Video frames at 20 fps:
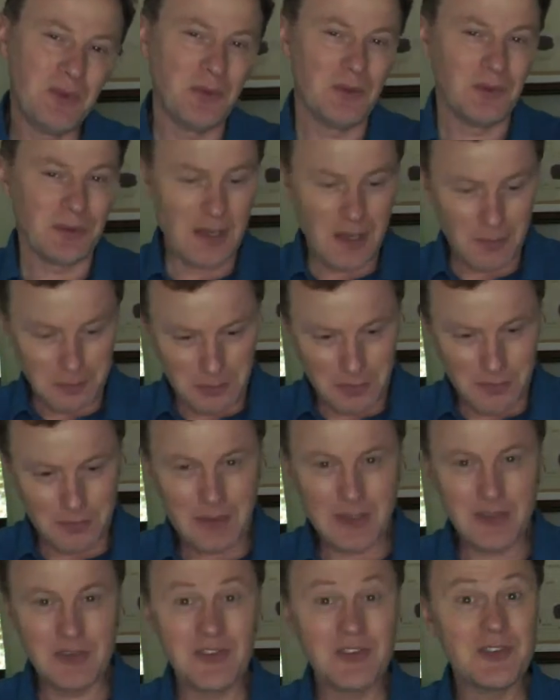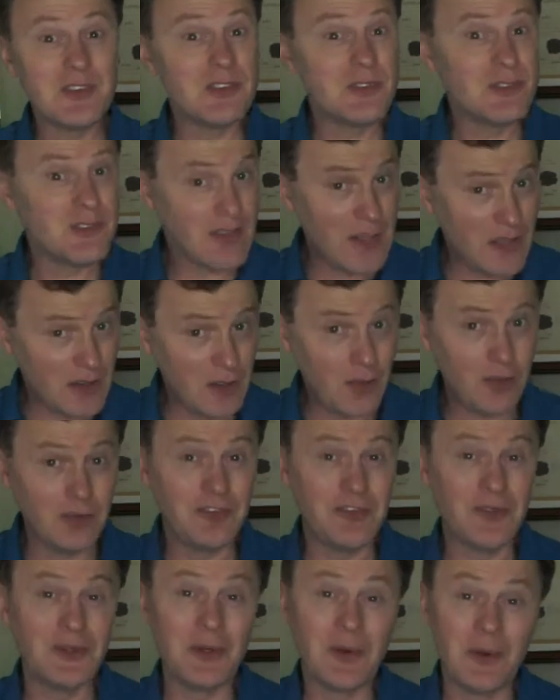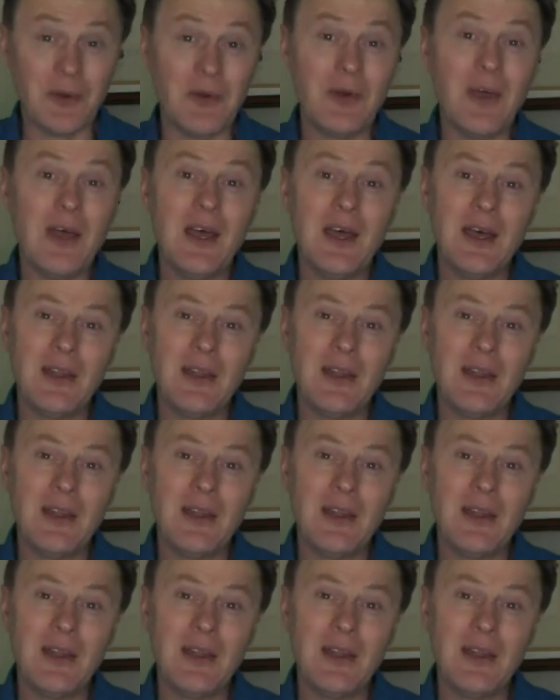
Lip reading: or a couple of medicines, and off you go,